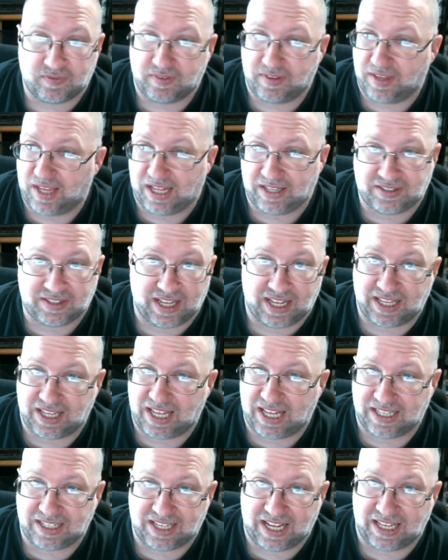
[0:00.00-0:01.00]

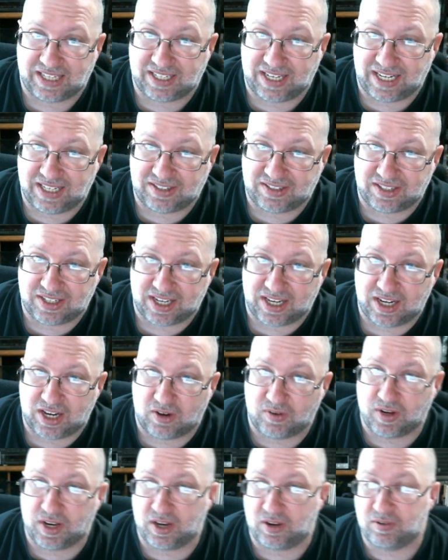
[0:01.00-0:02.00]
That's instantly a
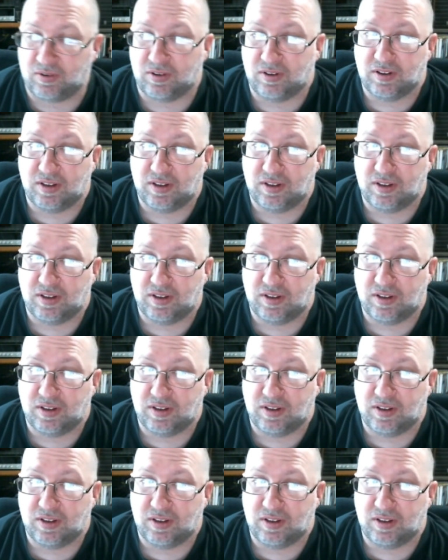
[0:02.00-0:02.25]
no-no.